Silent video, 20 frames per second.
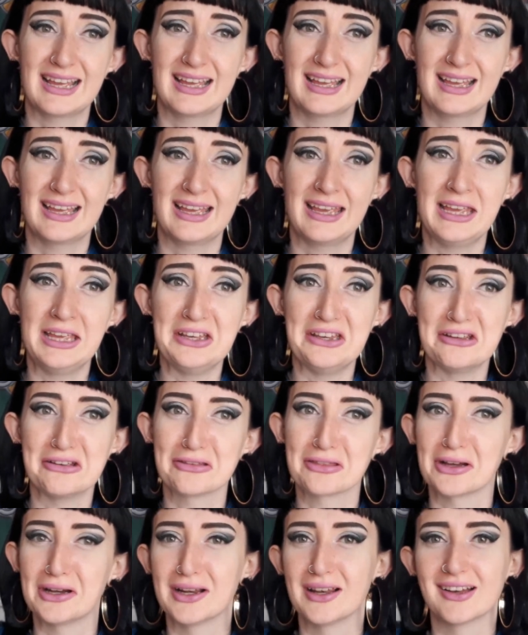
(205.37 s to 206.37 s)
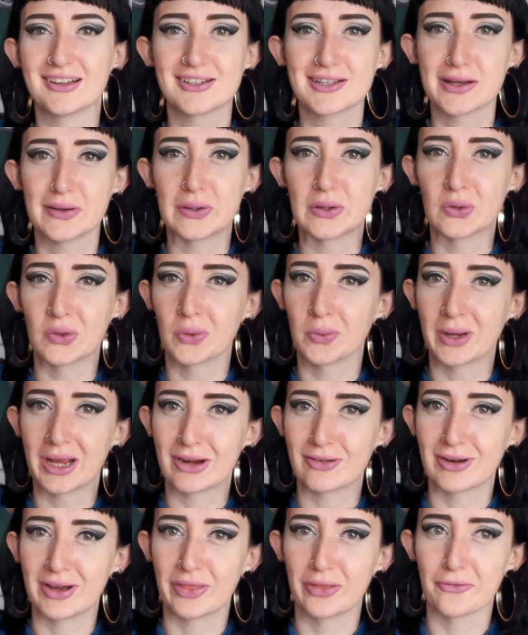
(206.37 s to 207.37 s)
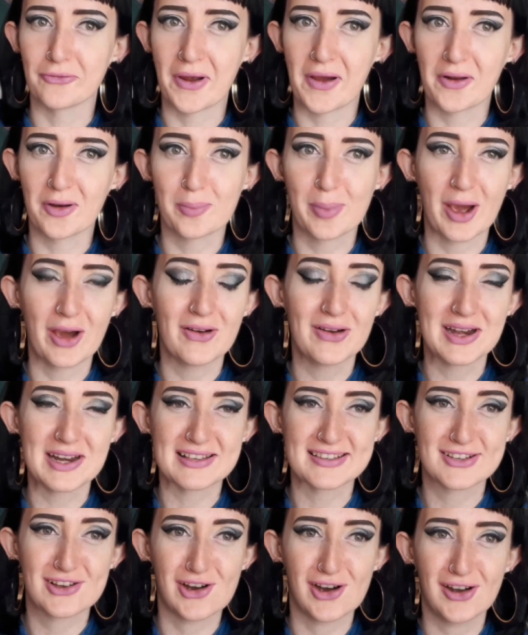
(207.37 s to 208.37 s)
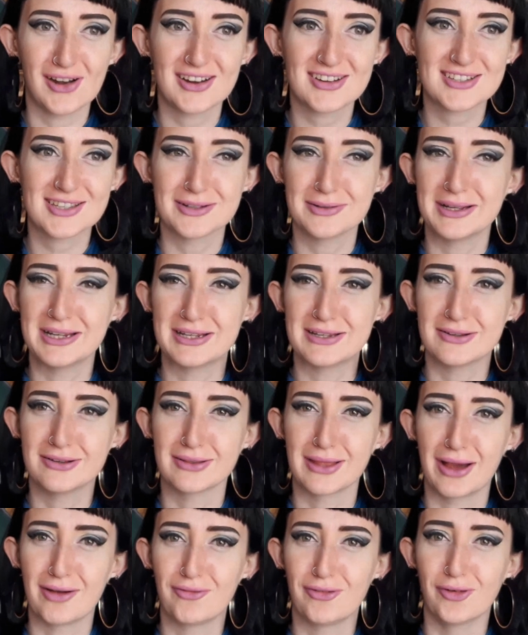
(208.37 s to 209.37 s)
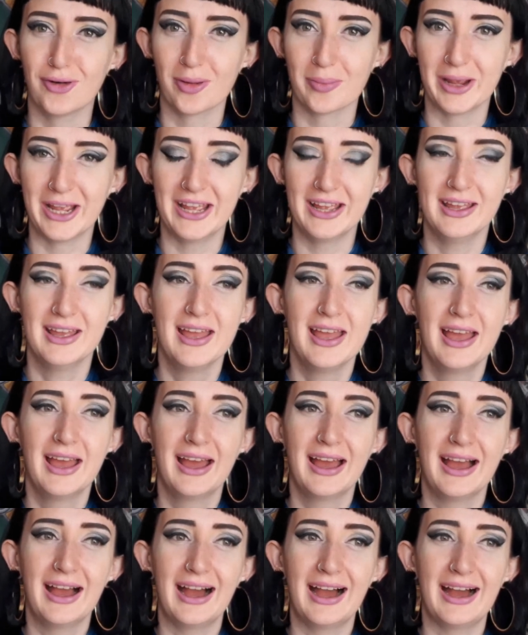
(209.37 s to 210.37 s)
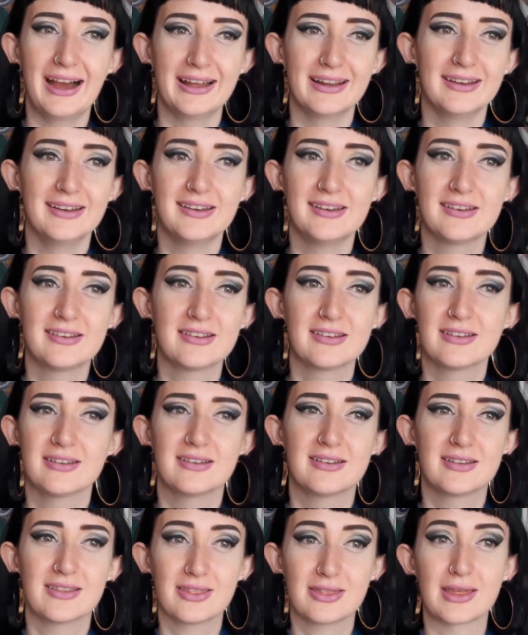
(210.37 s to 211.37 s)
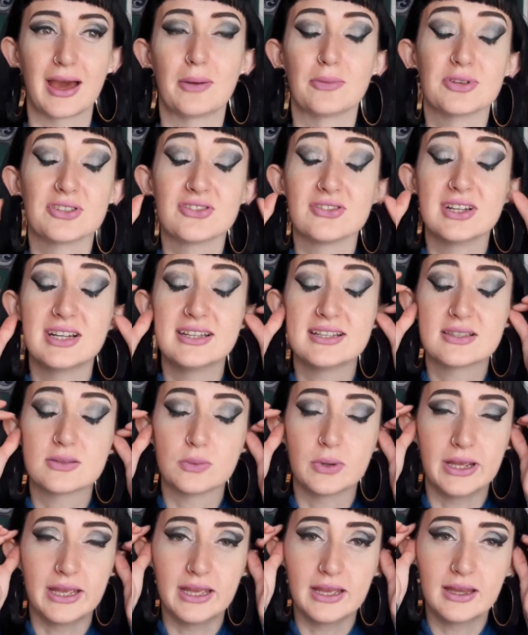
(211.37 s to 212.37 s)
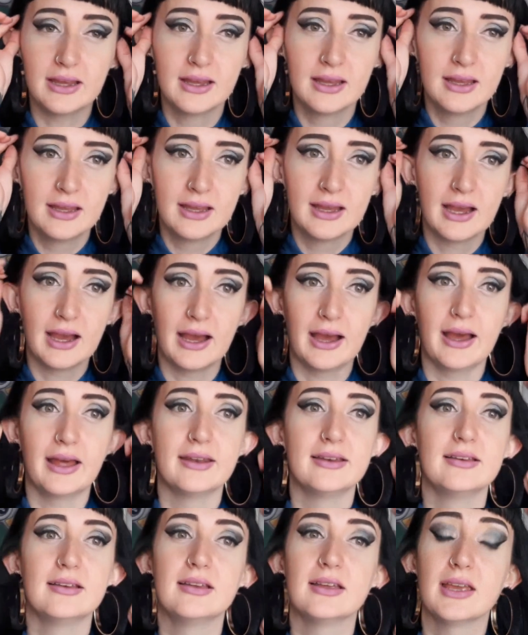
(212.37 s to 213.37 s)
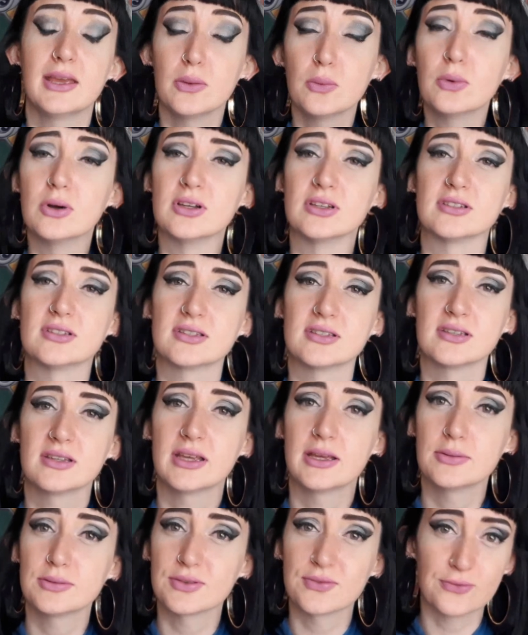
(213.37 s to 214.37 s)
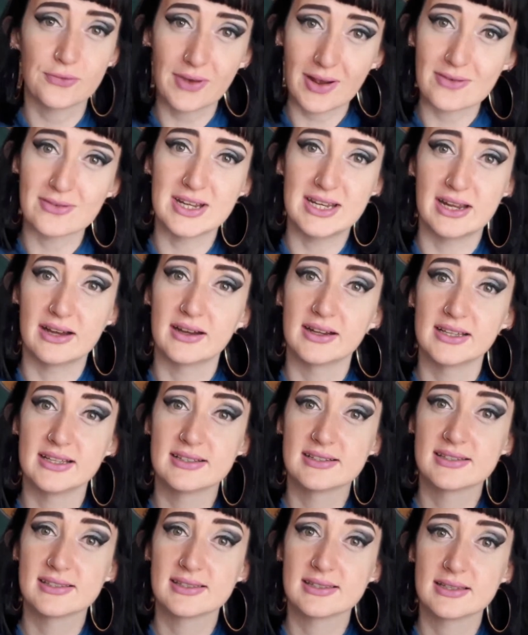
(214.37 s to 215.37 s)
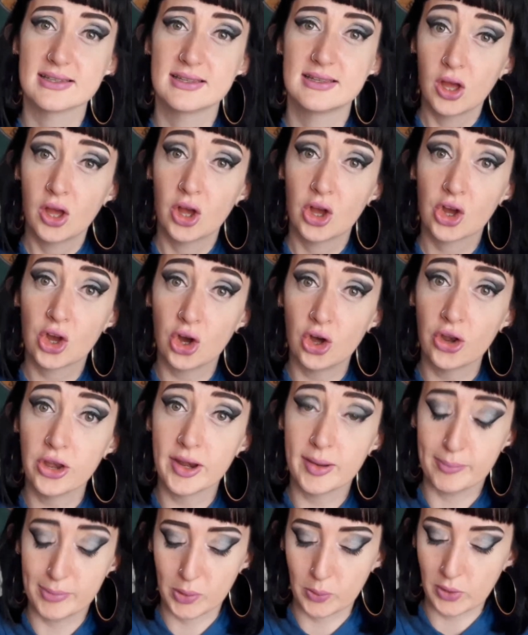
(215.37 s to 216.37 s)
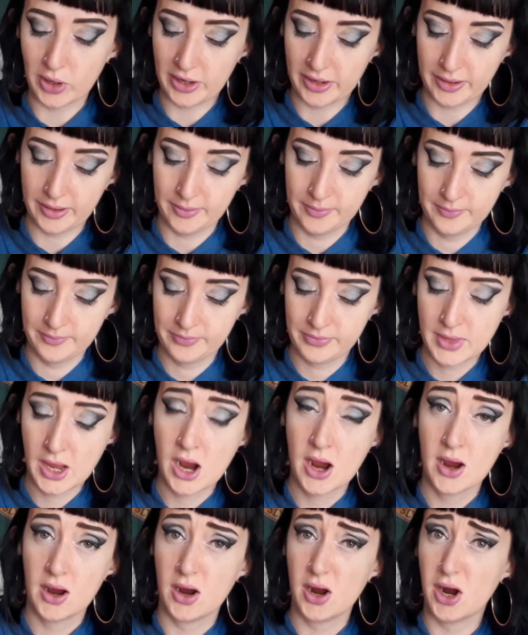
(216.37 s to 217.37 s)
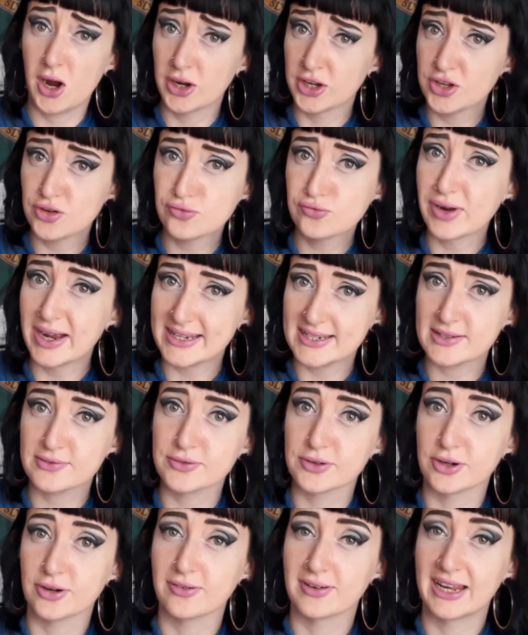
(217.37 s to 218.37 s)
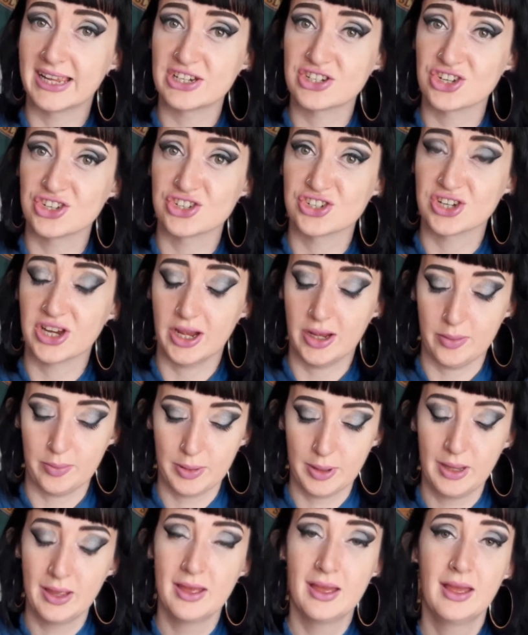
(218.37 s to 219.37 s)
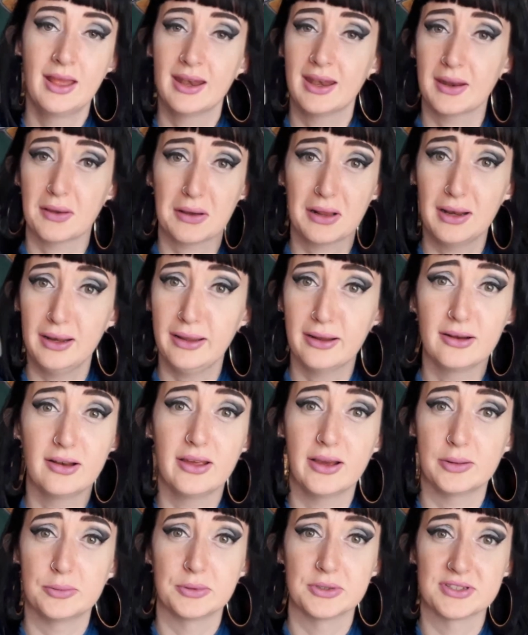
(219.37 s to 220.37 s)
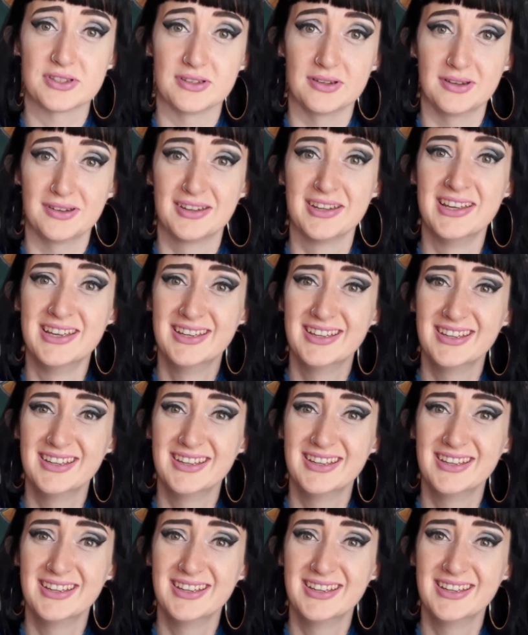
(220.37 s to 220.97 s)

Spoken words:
he knew that I liked going all the way around the roundabout in his car, so he'd do that for me, and that was really sweet, and he was very nice. Con number 1, are you ready for a relationship? Now clearly I wasn't.